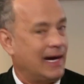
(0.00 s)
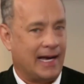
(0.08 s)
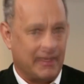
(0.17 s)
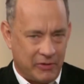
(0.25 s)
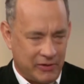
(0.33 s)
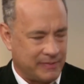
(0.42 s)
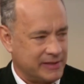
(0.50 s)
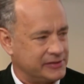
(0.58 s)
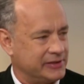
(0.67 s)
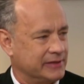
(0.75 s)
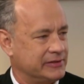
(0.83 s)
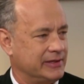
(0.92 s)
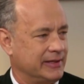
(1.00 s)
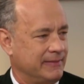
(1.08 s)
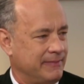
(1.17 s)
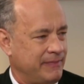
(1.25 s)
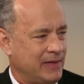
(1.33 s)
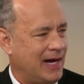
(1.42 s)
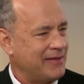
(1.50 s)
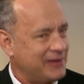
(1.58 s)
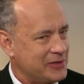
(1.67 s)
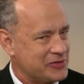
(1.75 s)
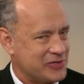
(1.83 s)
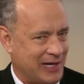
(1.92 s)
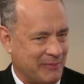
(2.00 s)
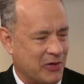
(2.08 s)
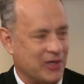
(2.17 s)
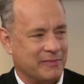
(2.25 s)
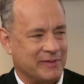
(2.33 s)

I am going to be. 60. It's ridiculous. I thought you said I'm